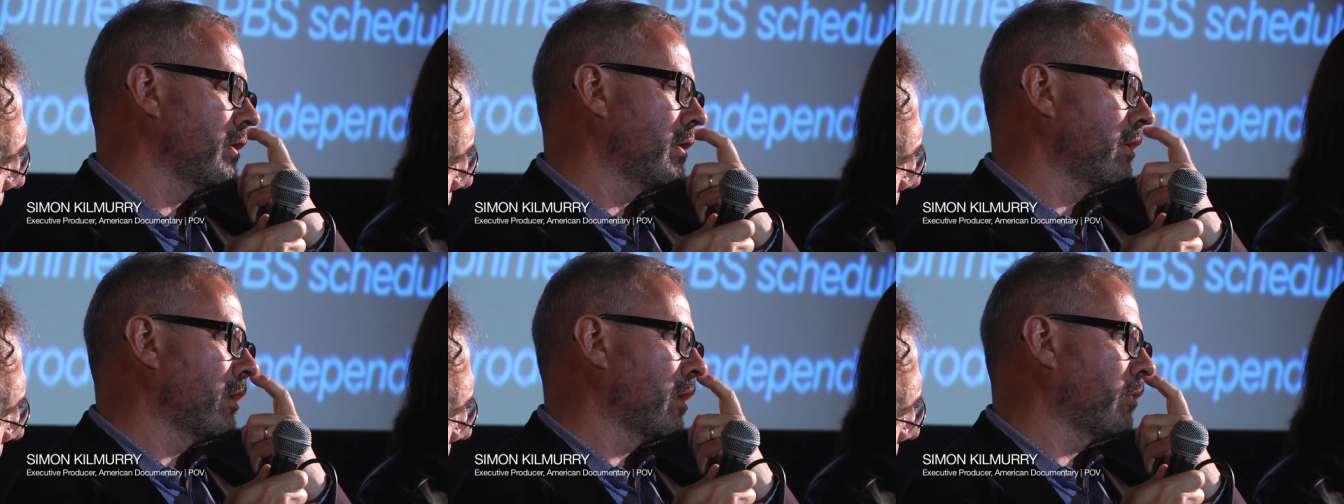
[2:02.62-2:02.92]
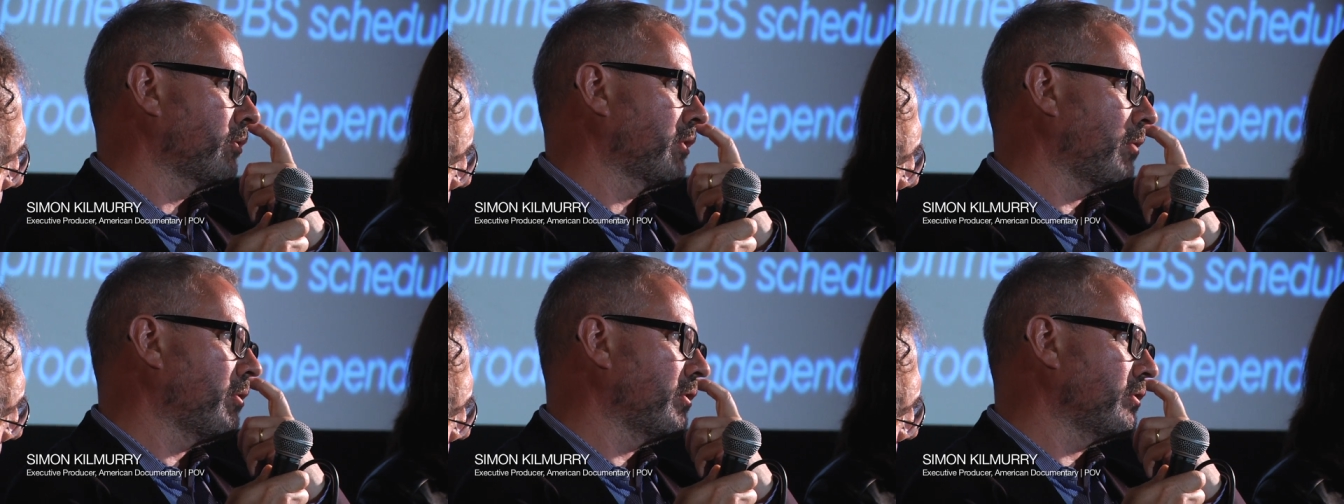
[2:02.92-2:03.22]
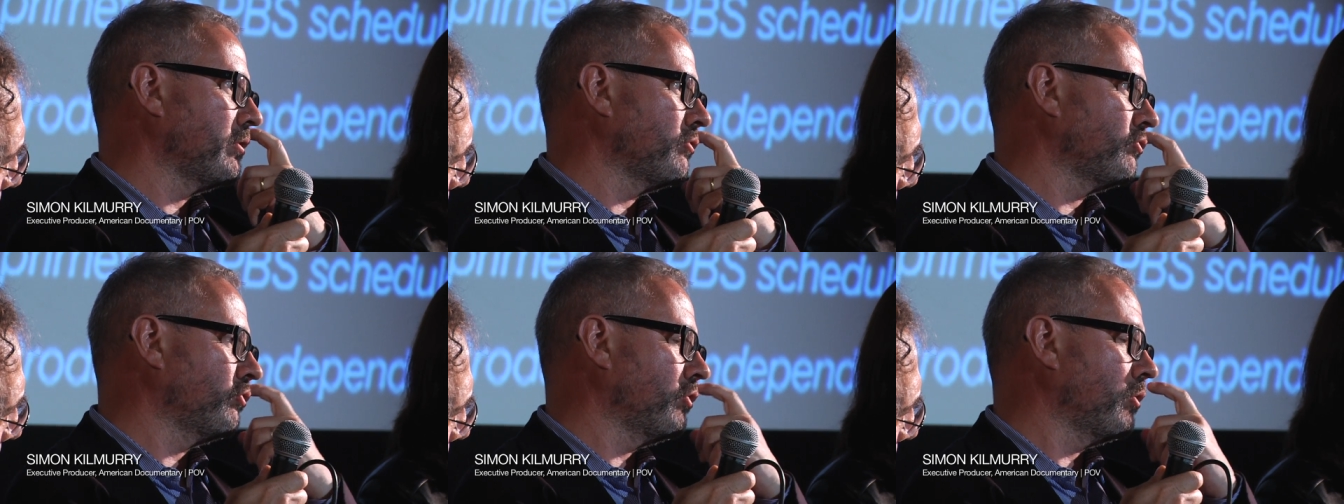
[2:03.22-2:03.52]
upcoming
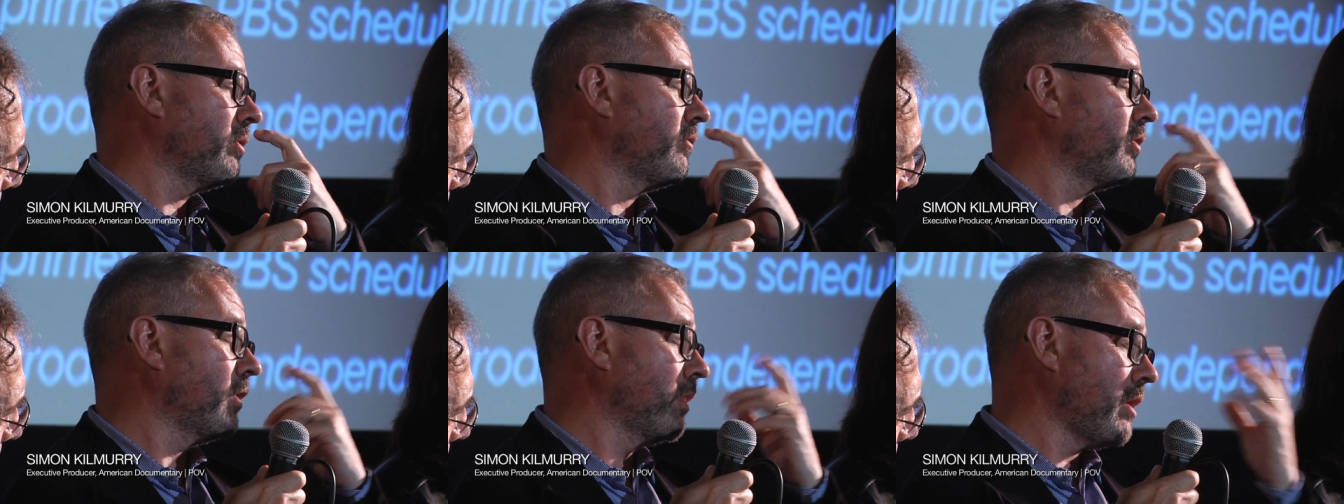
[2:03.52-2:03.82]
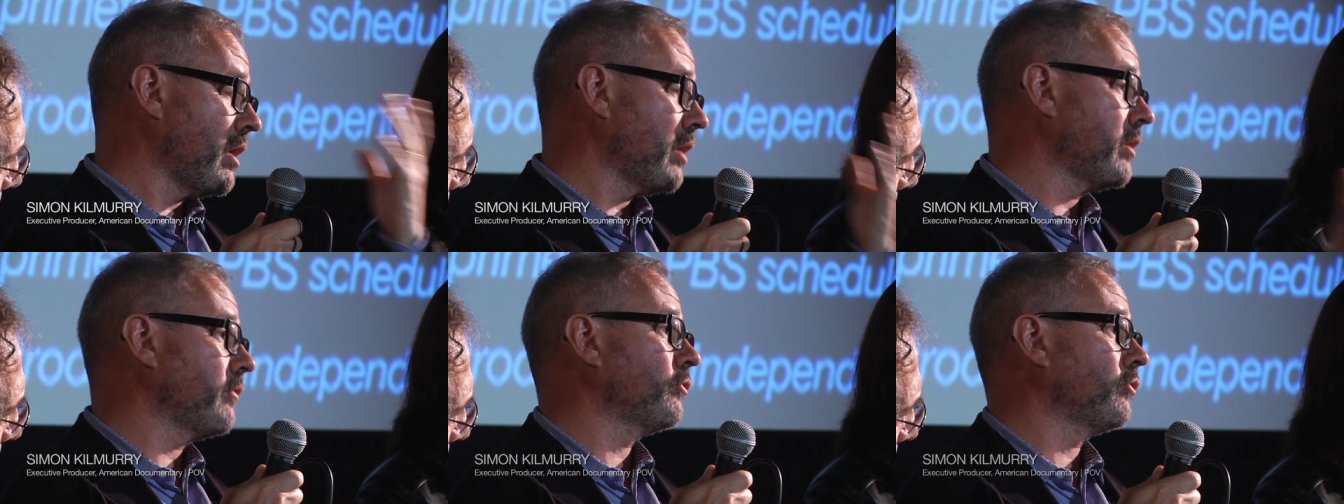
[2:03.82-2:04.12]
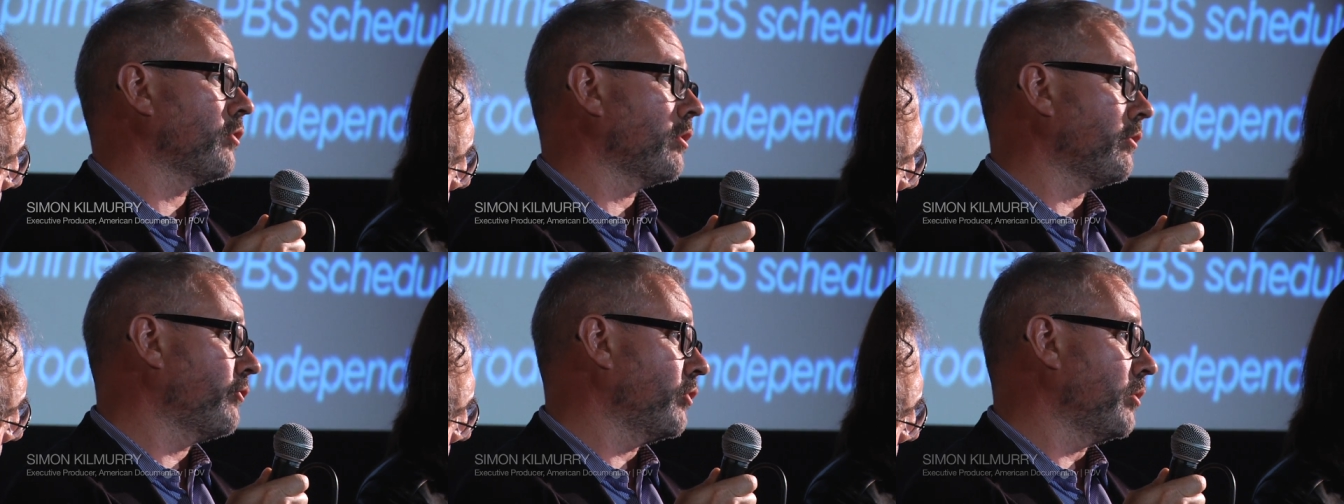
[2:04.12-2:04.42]
this year. We have a lot of
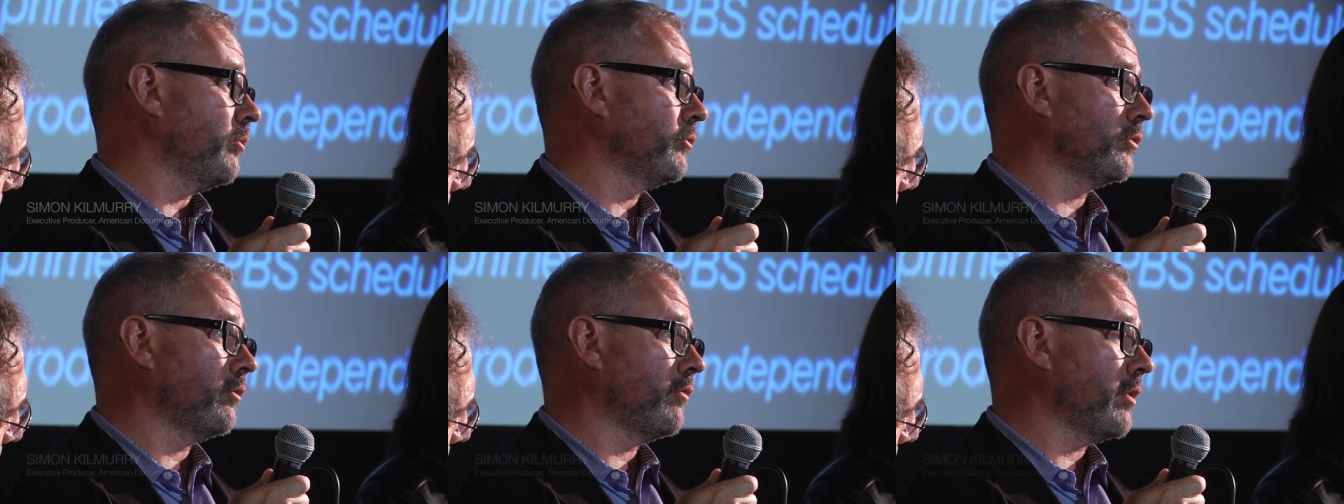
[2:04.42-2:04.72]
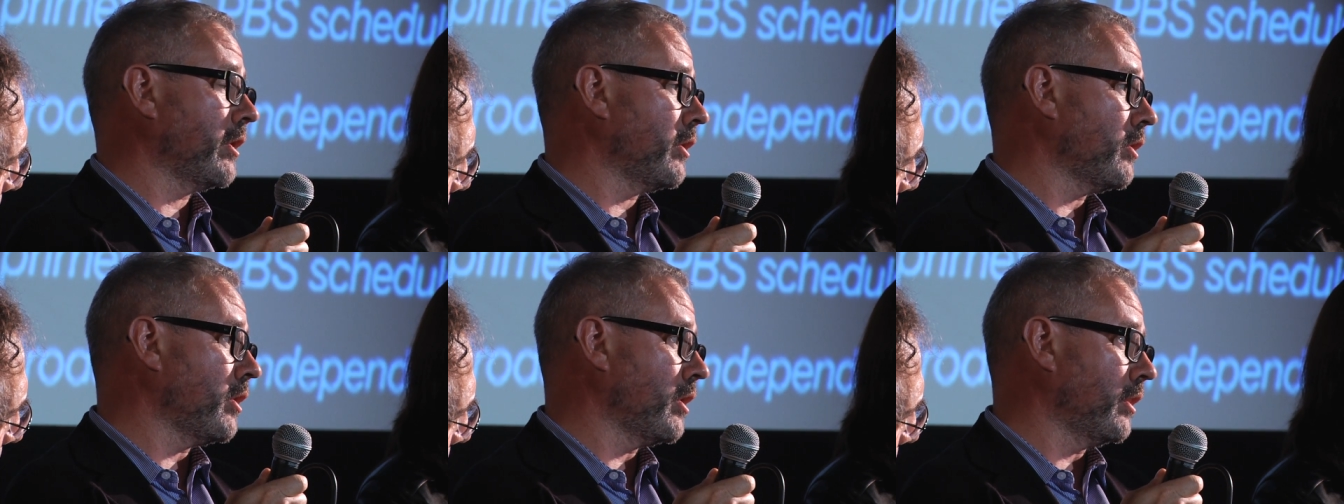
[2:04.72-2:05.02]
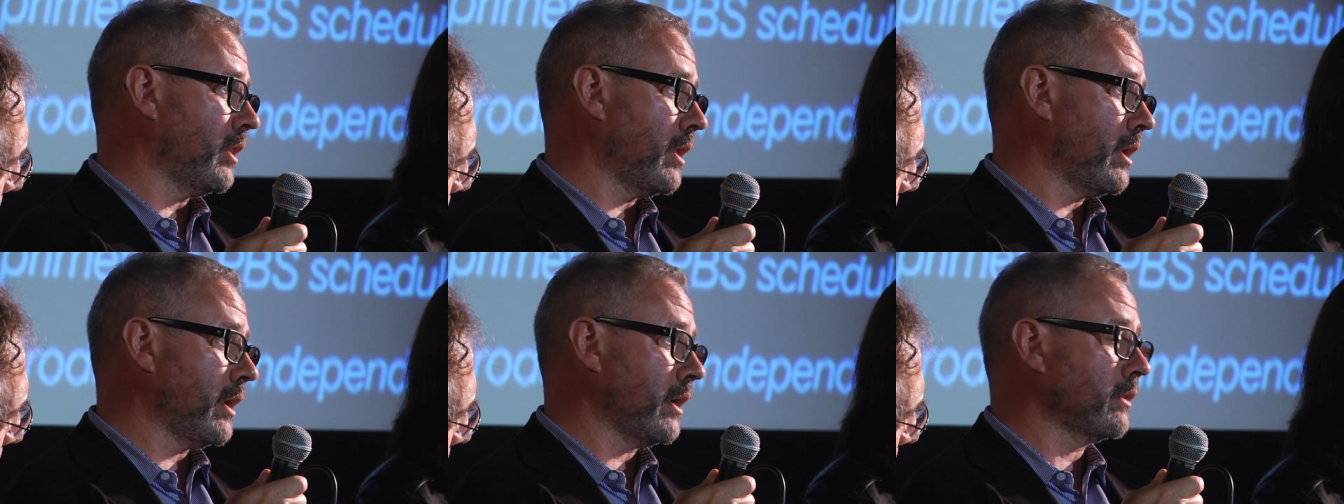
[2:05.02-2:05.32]
short films already
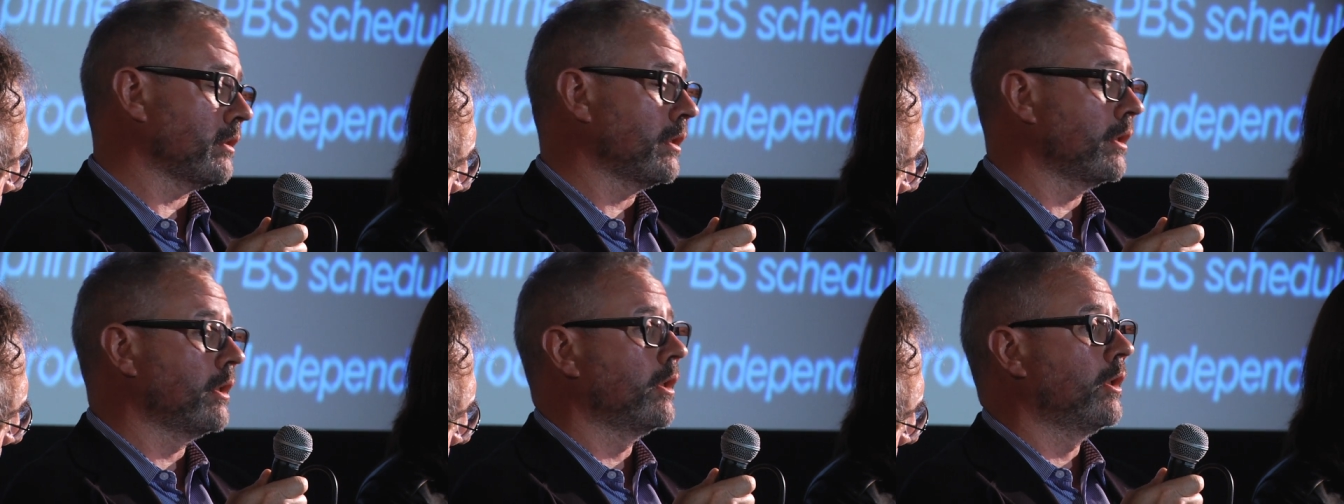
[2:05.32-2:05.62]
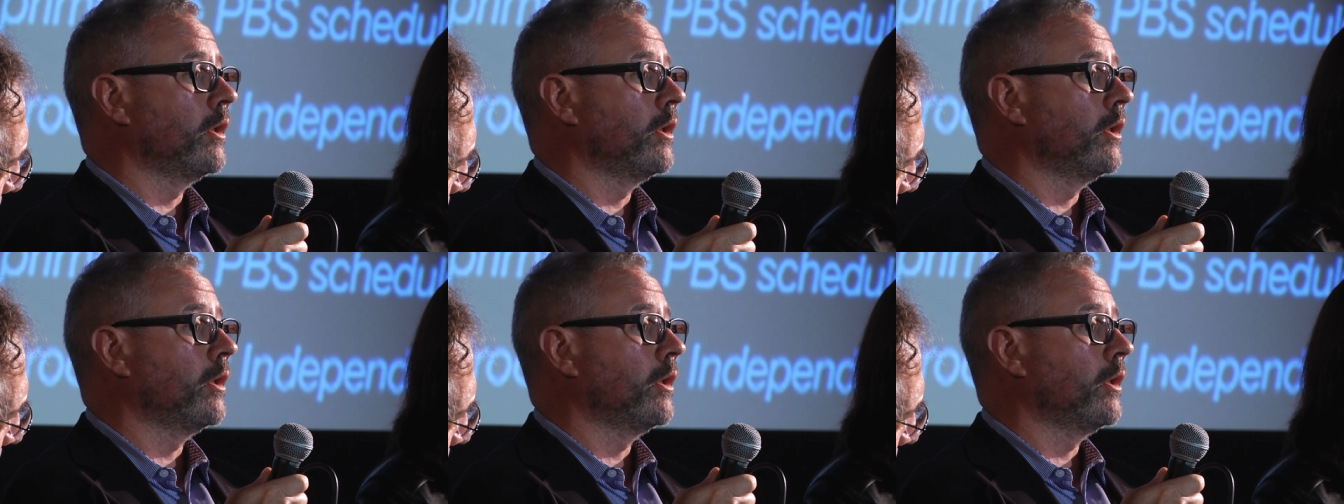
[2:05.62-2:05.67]
online.